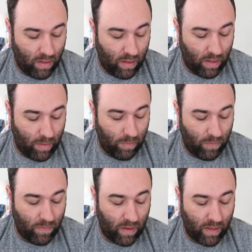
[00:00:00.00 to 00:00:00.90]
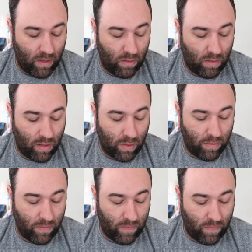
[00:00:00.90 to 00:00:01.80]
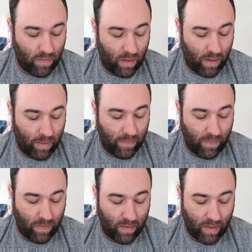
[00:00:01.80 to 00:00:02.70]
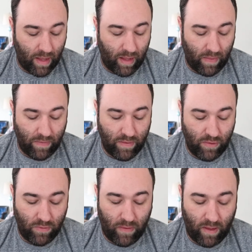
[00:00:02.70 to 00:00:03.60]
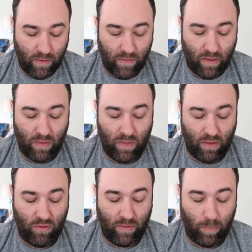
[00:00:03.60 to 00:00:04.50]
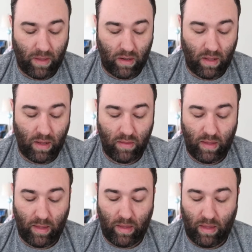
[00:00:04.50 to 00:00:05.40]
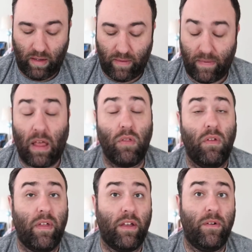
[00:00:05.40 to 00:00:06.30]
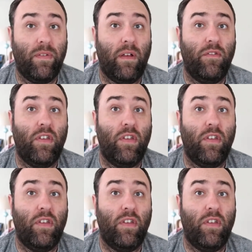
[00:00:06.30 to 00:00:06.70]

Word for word: Usagi and Naru see the guy at the teacher's house, and then she's being ugly and does not look like herself.